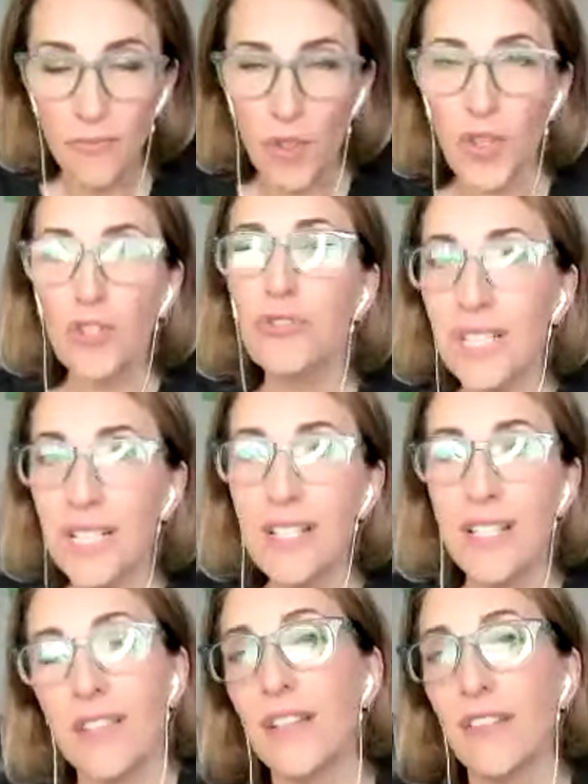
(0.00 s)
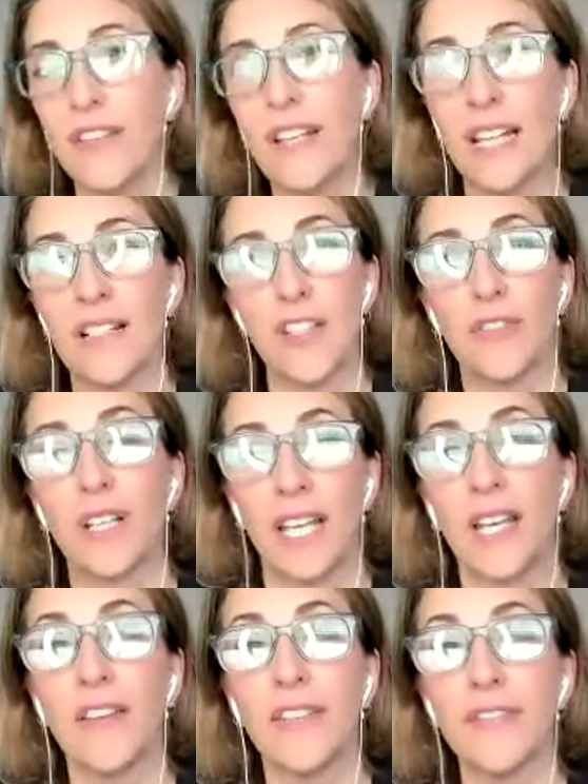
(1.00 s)
The reason that feelings are a
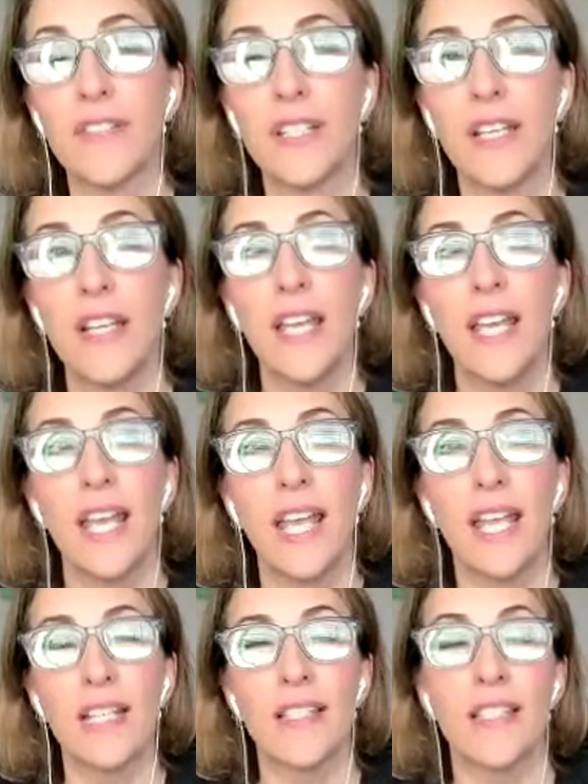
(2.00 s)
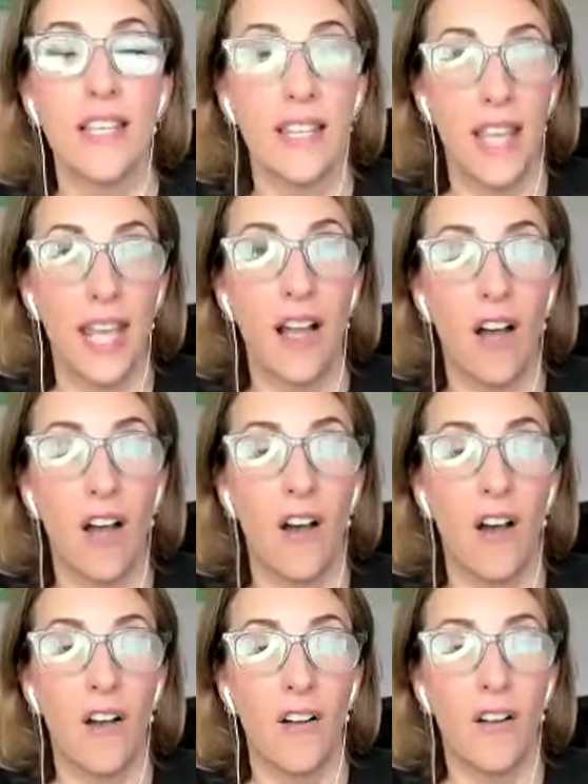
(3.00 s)
gift is that they
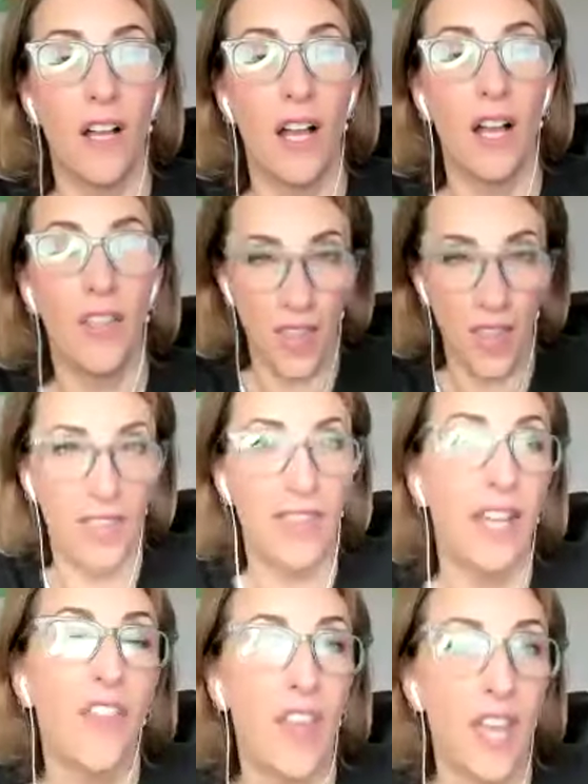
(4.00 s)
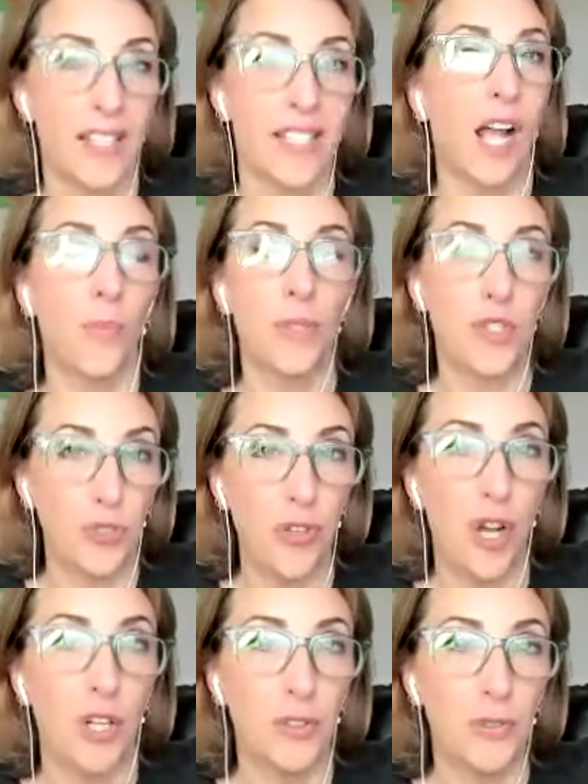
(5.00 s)
are there to help us
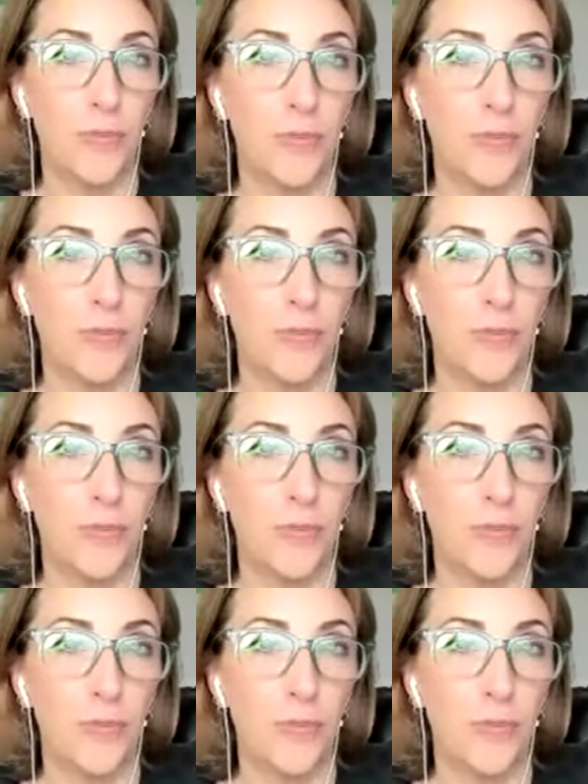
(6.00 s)
grow.